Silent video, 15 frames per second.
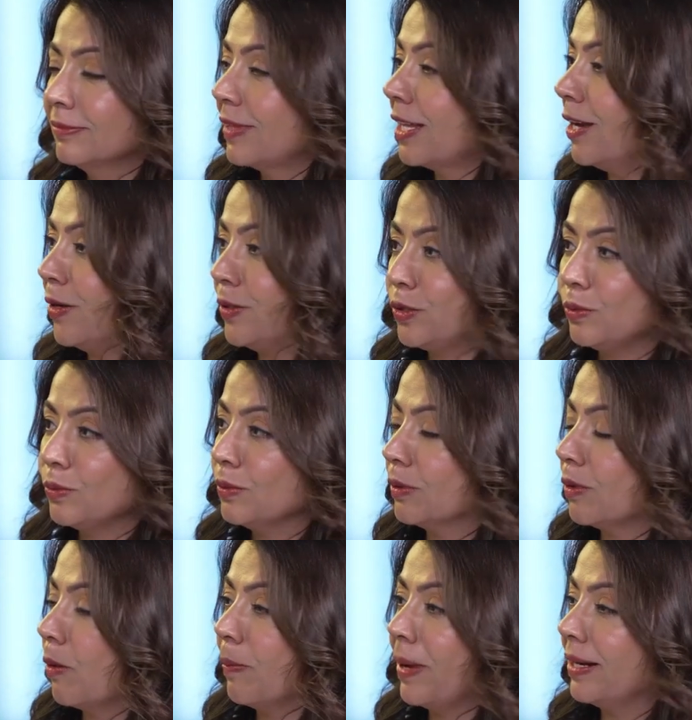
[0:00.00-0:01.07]
how do you
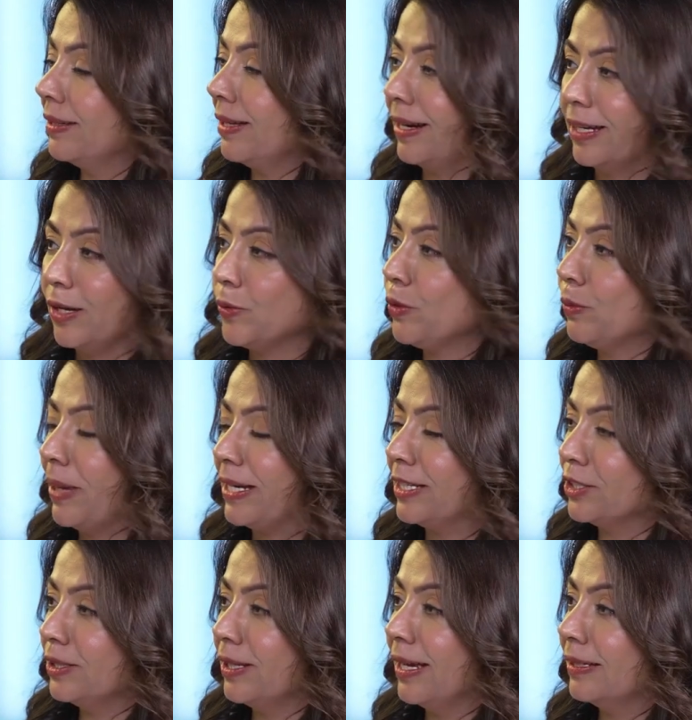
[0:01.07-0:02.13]
combat that? How do you manage
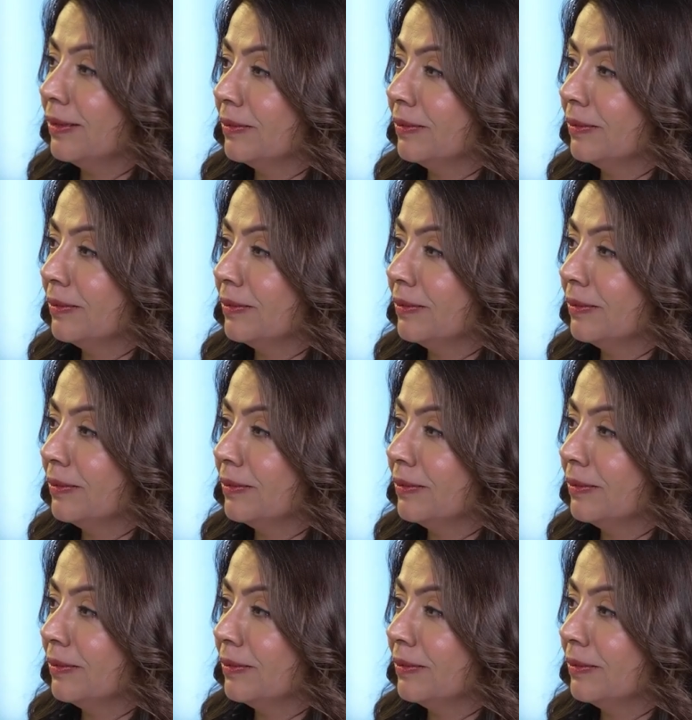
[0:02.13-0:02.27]
that?